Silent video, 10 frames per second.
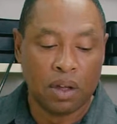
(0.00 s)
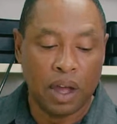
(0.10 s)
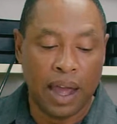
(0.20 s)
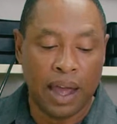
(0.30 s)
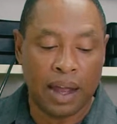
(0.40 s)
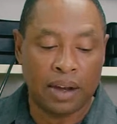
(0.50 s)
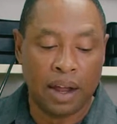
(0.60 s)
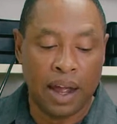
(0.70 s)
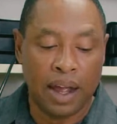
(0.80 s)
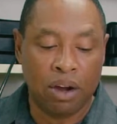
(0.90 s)
and
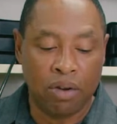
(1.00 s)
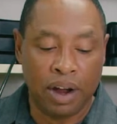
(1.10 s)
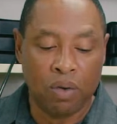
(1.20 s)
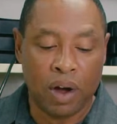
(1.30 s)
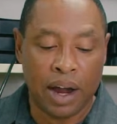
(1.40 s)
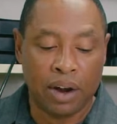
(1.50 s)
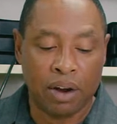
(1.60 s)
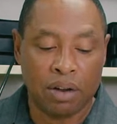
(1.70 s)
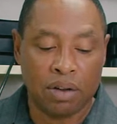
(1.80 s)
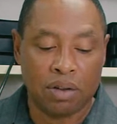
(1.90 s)
a green
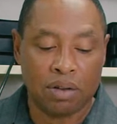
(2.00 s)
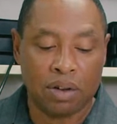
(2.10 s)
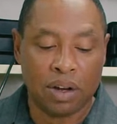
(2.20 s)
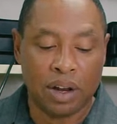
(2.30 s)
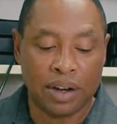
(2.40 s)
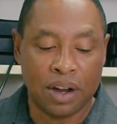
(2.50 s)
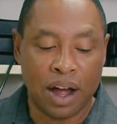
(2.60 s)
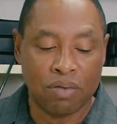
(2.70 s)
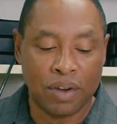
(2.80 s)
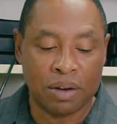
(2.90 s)
wire and
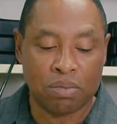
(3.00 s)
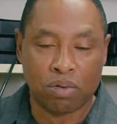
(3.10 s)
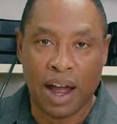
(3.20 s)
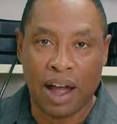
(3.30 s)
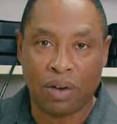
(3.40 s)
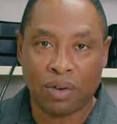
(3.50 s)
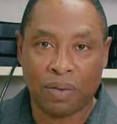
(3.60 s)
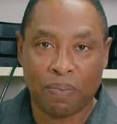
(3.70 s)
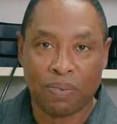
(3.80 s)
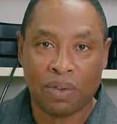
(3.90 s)
not red and brown,
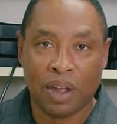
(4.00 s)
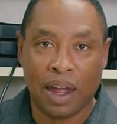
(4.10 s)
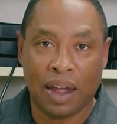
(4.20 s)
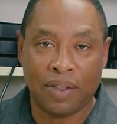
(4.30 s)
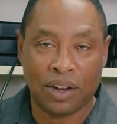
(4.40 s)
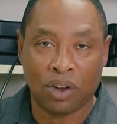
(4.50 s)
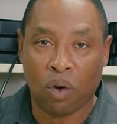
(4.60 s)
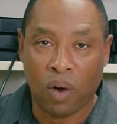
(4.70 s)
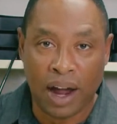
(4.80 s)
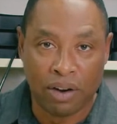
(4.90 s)
and they don't
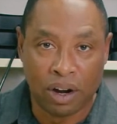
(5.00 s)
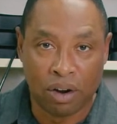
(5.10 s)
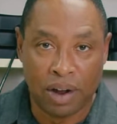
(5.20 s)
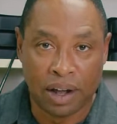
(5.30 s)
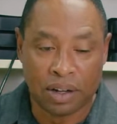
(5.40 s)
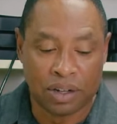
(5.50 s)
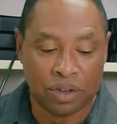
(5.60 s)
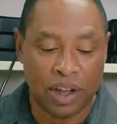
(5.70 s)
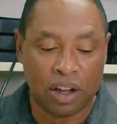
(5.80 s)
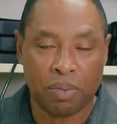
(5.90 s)
wire it correctly. So
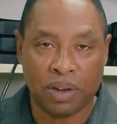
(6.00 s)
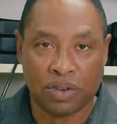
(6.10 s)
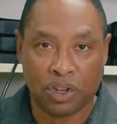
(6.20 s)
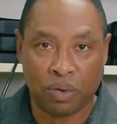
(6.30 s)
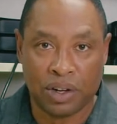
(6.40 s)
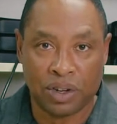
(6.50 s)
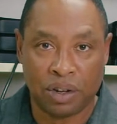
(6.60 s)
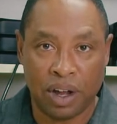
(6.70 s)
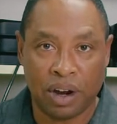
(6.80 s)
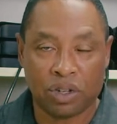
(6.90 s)
that could be a situation
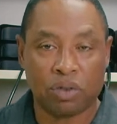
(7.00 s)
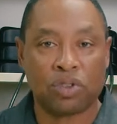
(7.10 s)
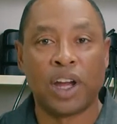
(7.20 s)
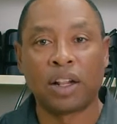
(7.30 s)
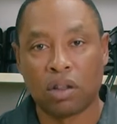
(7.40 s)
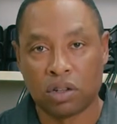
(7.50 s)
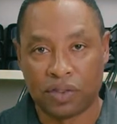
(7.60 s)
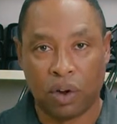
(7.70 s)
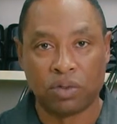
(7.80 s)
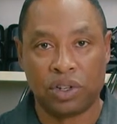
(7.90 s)
there. So check those
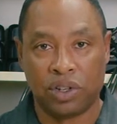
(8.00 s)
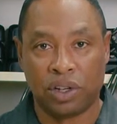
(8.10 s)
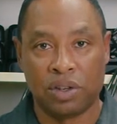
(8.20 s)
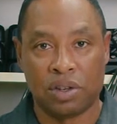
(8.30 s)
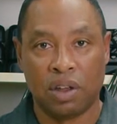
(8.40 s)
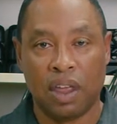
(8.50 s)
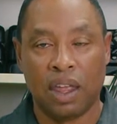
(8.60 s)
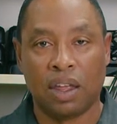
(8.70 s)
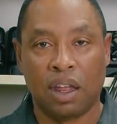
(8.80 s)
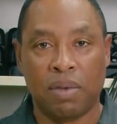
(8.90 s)
voltages
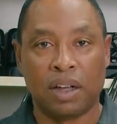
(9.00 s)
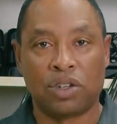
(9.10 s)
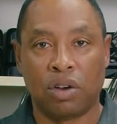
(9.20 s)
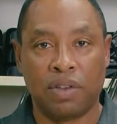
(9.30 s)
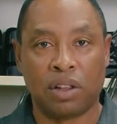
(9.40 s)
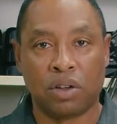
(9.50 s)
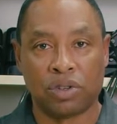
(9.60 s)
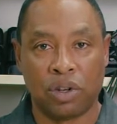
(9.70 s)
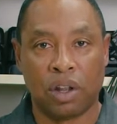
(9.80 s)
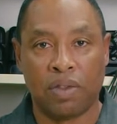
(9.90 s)
and make sure everything
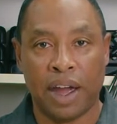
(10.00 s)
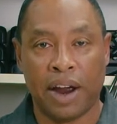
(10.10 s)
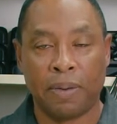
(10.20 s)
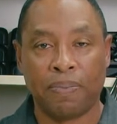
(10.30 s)
looks good there.